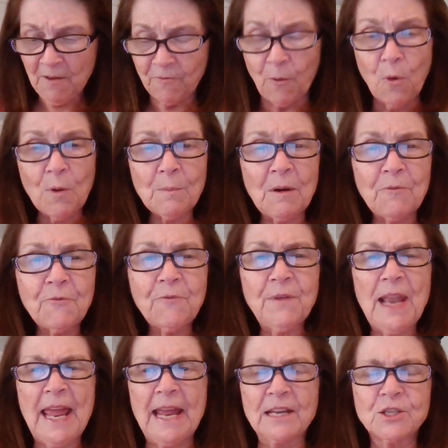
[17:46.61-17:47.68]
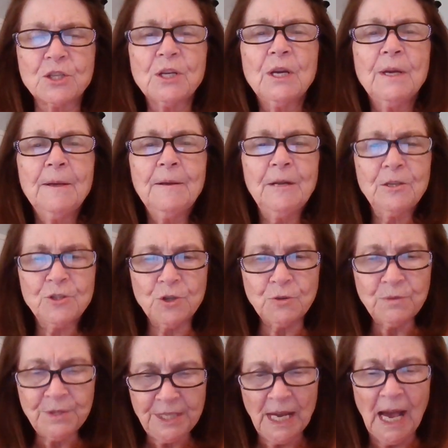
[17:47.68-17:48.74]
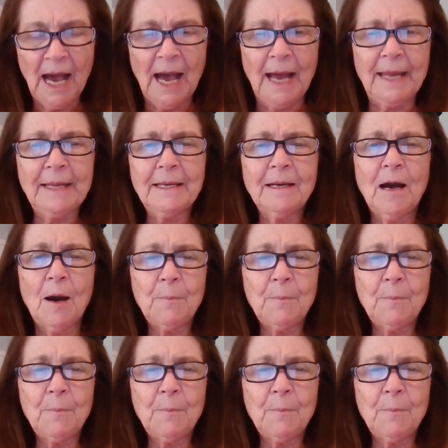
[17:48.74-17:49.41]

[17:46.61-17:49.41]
form of flesh to die